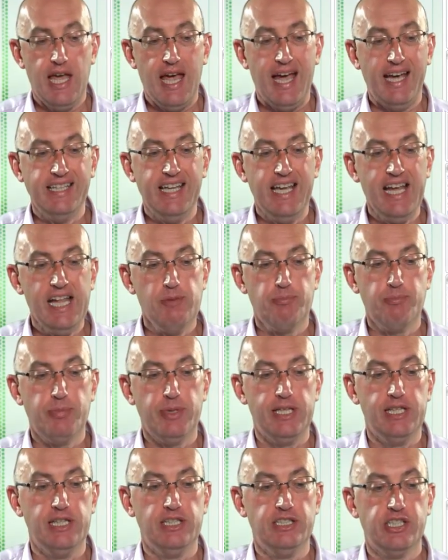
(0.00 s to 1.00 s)
and help
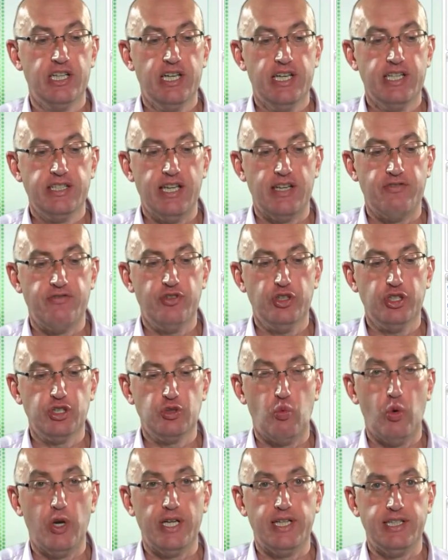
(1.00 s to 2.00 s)
build that
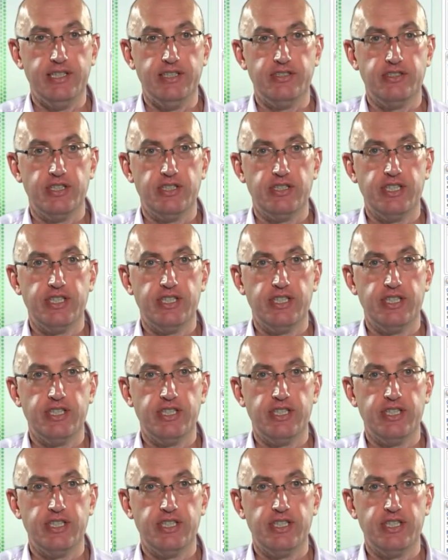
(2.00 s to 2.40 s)
first whitelist